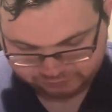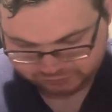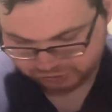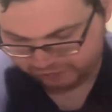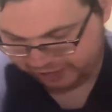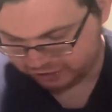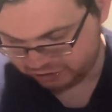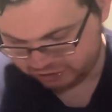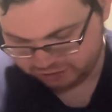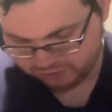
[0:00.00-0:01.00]

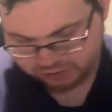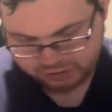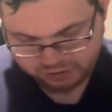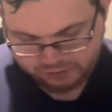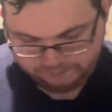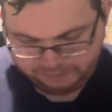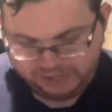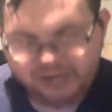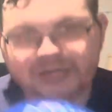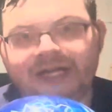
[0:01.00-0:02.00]
scratches.
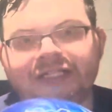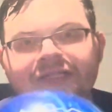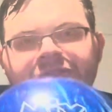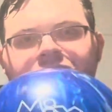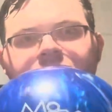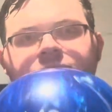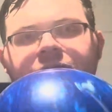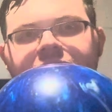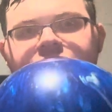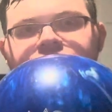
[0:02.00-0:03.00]
But it's still in
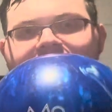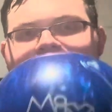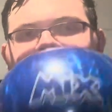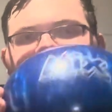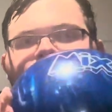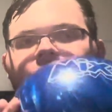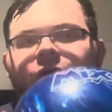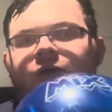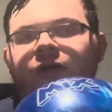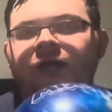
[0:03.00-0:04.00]
pretty good shape
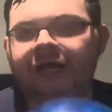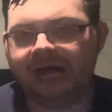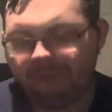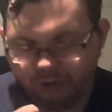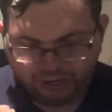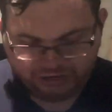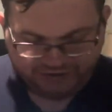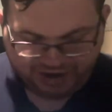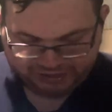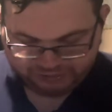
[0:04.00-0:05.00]
for how long I've
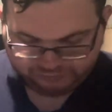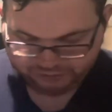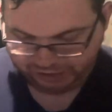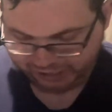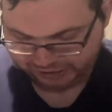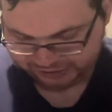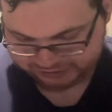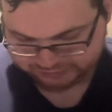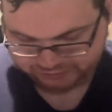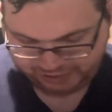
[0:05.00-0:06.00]
had it. I gotta
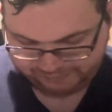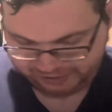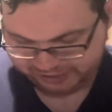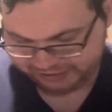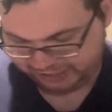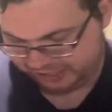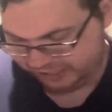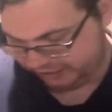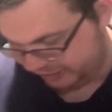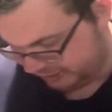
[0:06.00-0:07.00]
get some time. I gotta
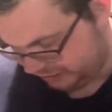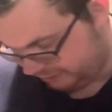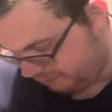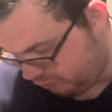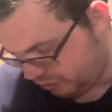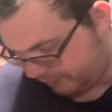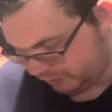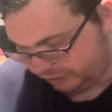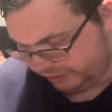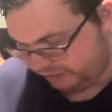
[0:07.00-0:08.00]
get into the pro shop and
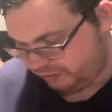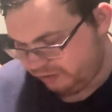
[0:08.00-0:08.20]
clean it.